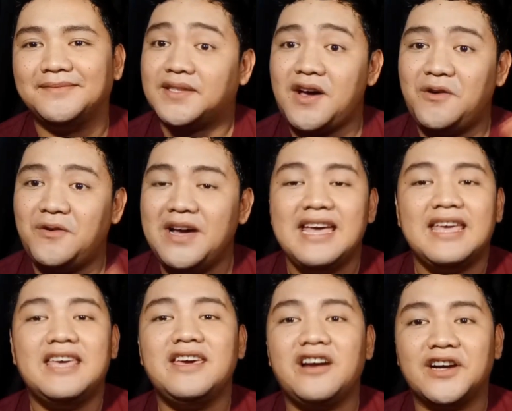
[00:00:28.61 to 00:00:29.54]
So,
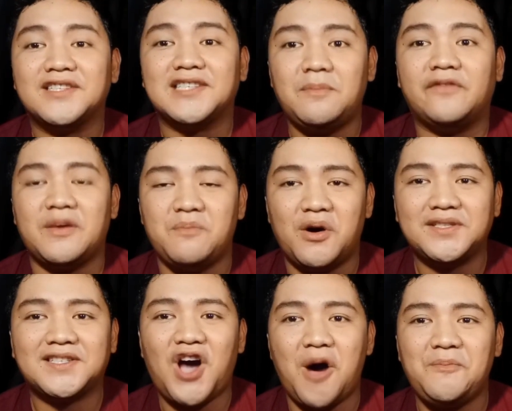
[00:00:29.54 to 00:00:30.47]
here are some of the
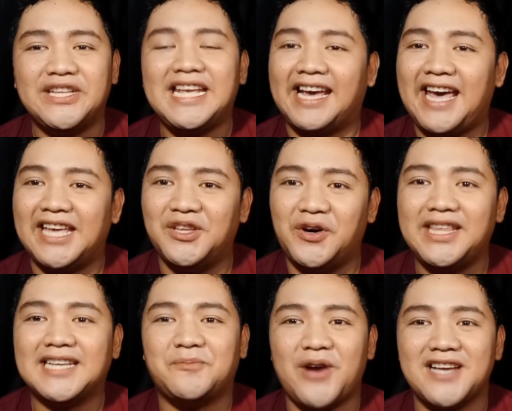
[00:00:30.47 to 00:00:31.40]
most common
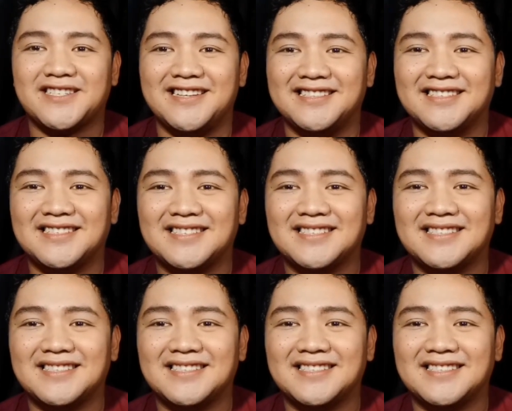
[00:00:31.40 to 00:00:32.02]
Hiligaynon expressions.